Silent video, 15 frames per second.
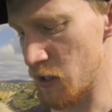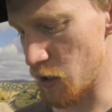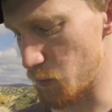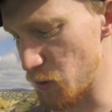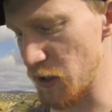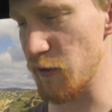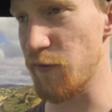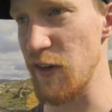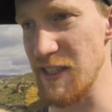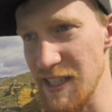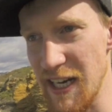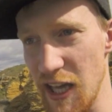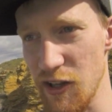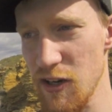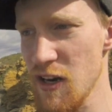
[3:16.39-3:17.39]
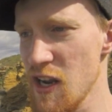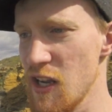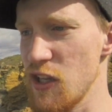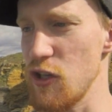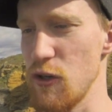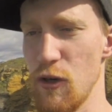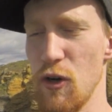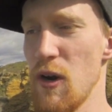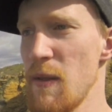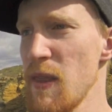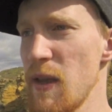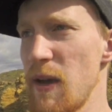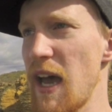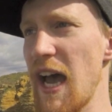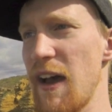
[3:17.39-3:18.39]
You bring your feet together, you
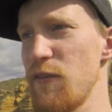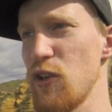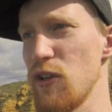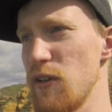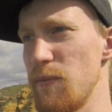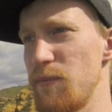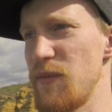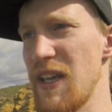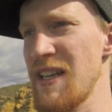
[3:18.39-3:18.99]
have your,